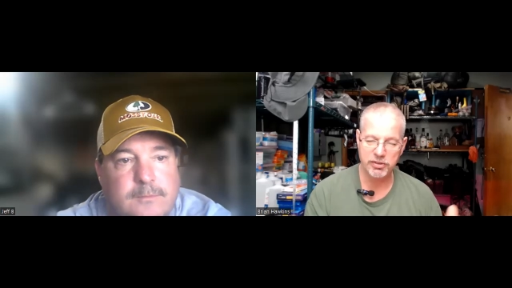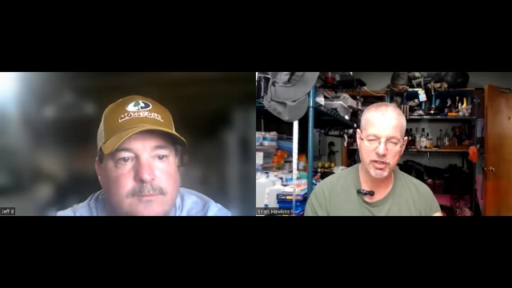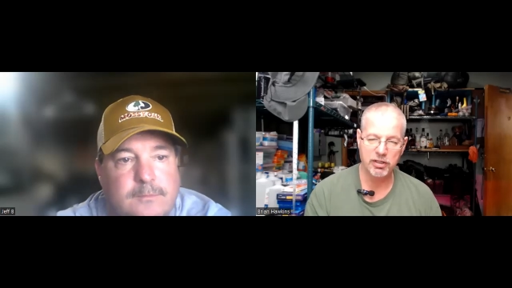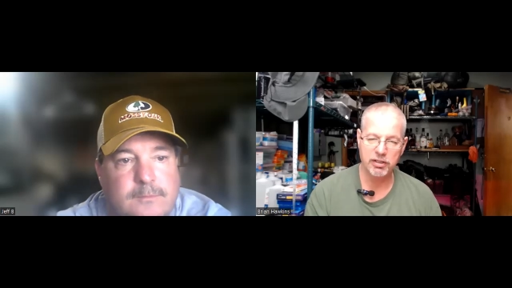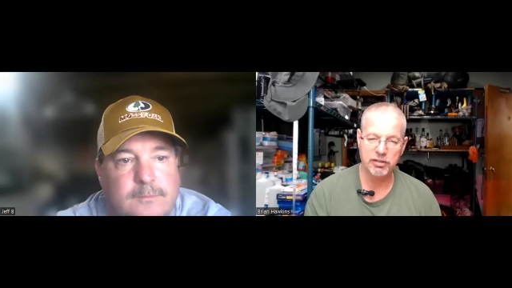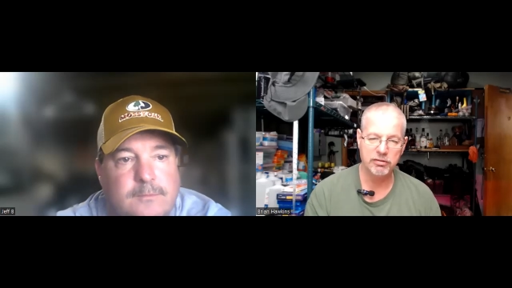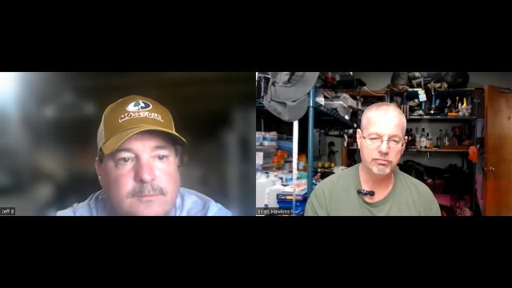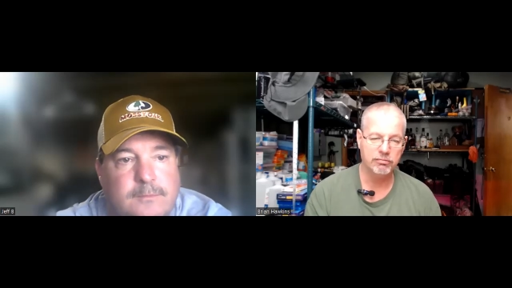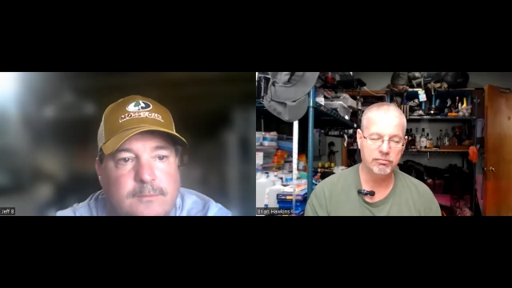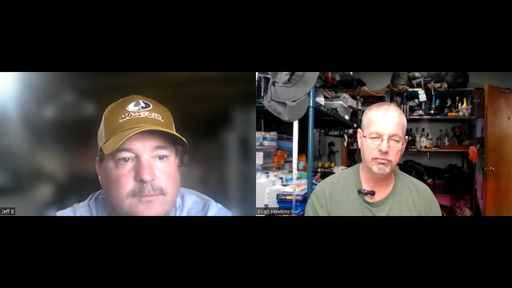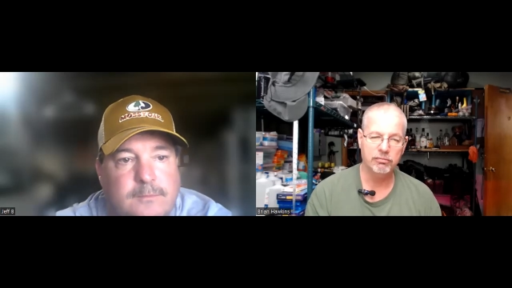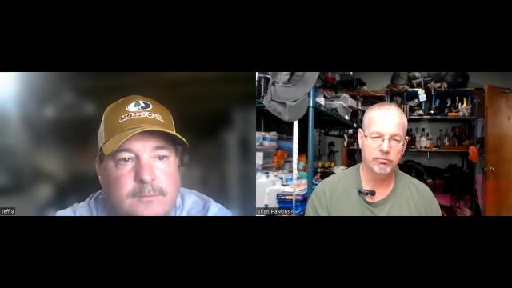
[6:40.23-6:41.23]
Speaker 1: It was done
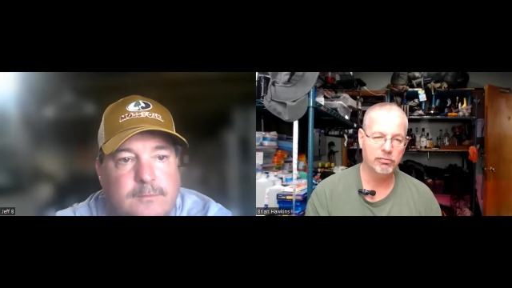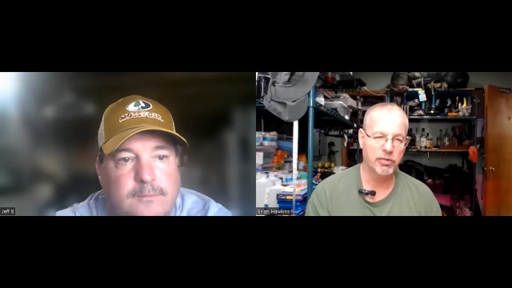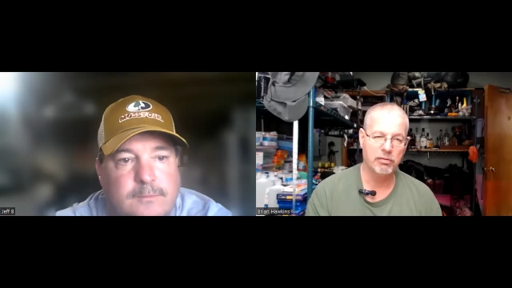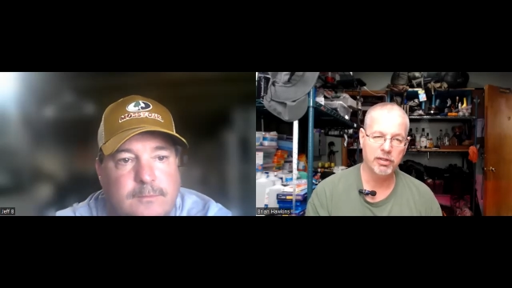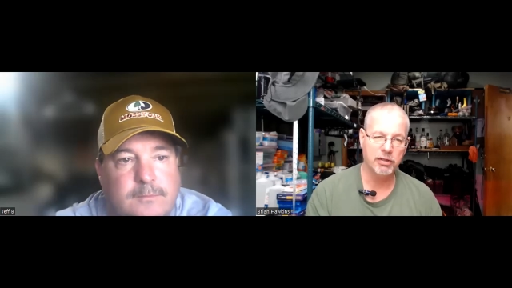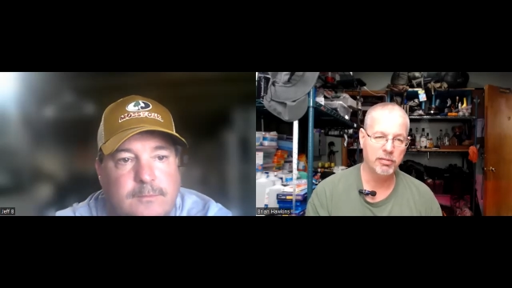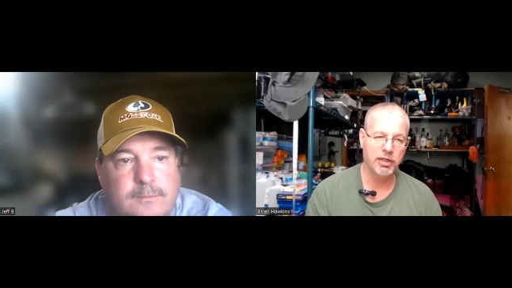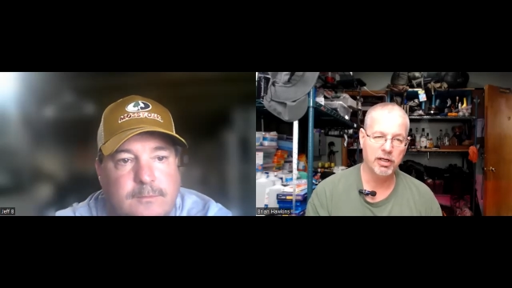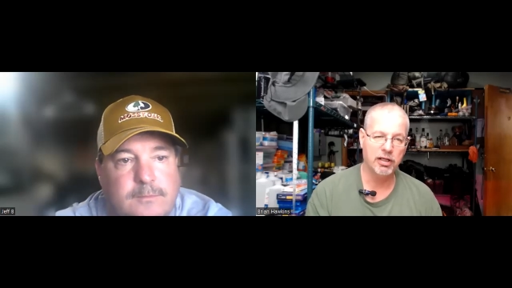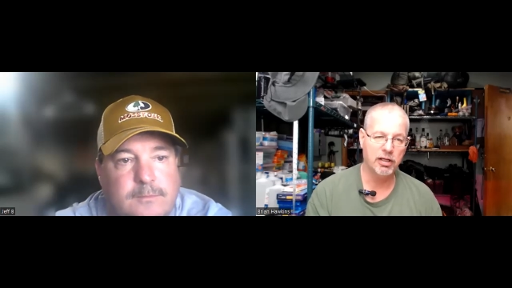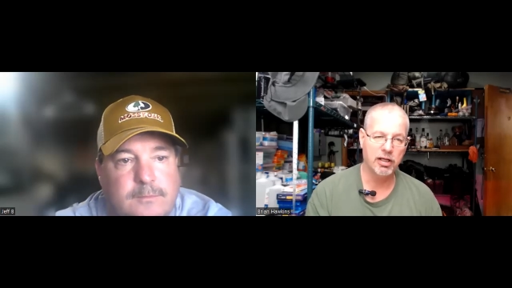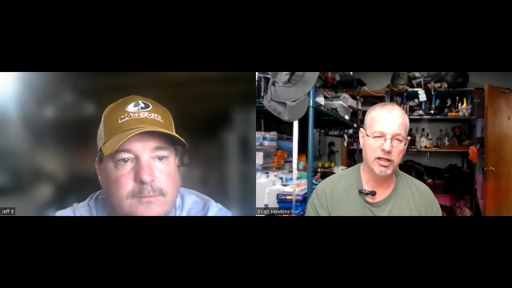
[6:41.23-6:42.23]
in probably a
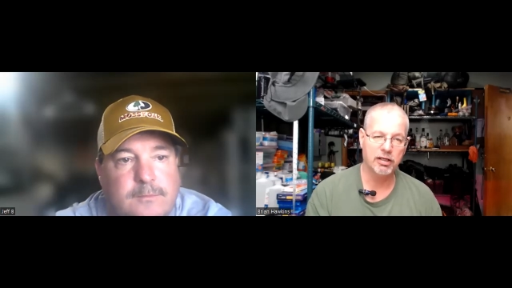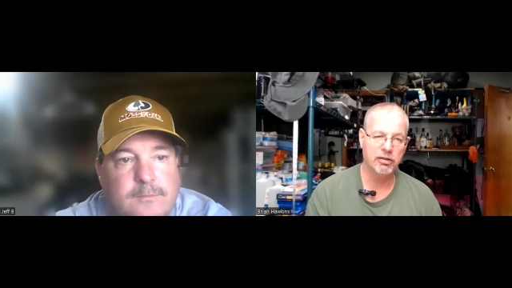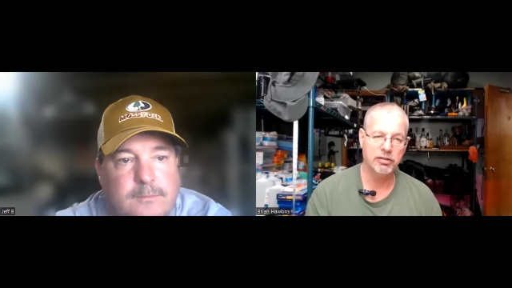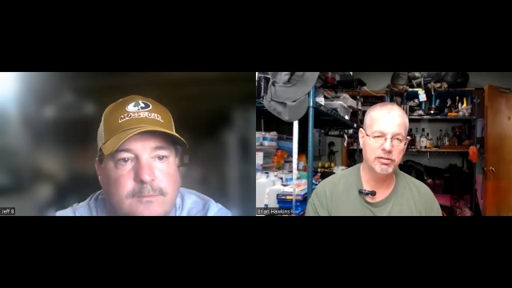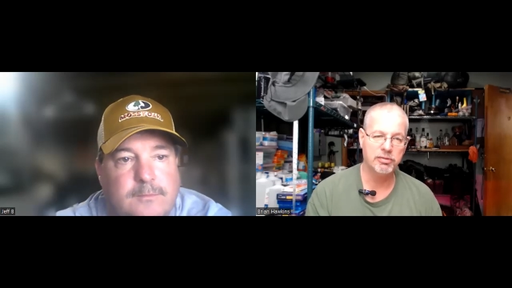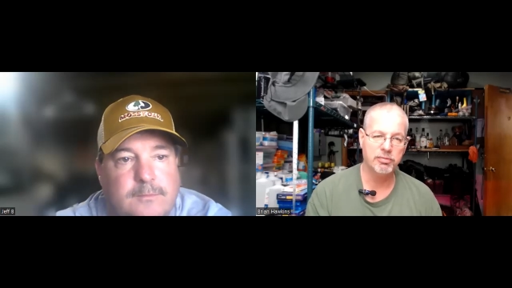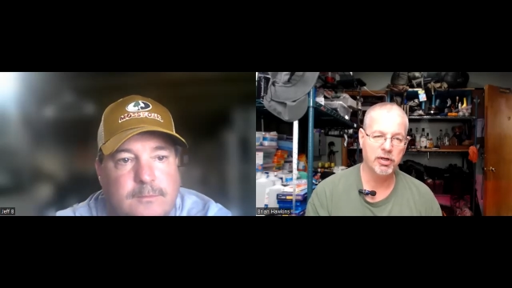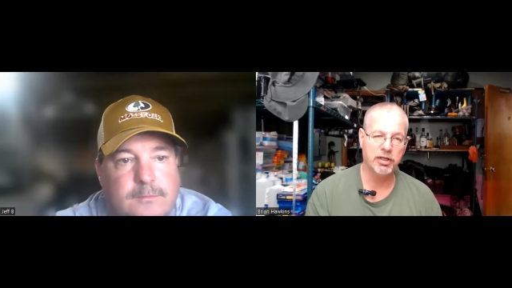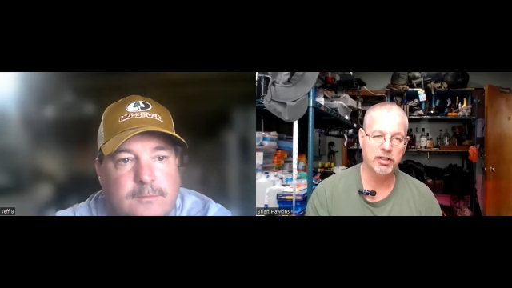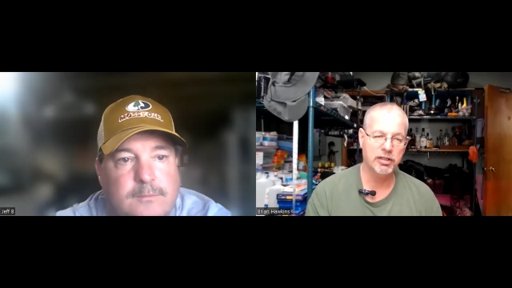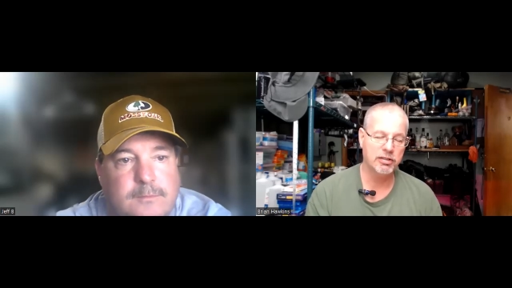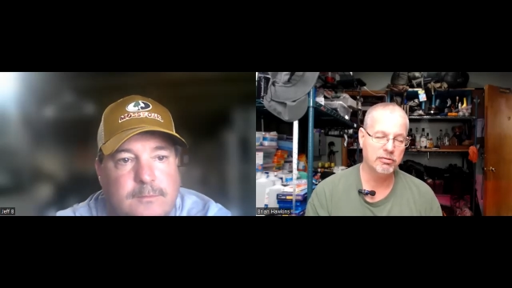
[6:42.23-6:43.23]
minute. I couldn't
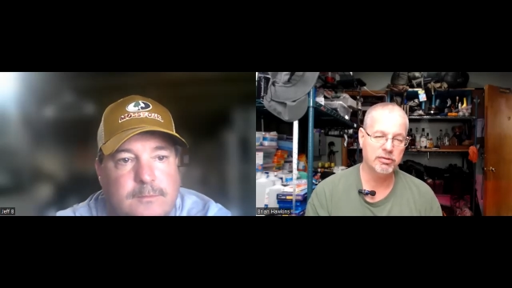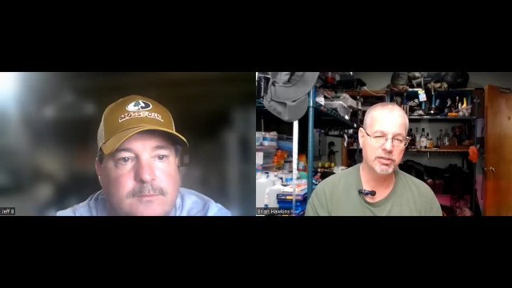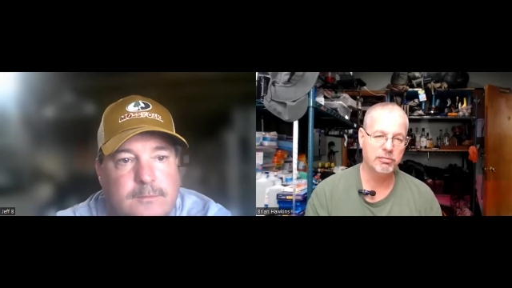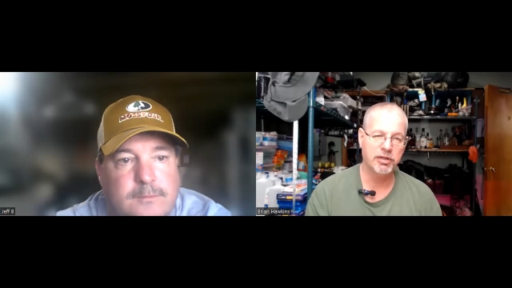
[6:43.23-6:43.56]
spray it, it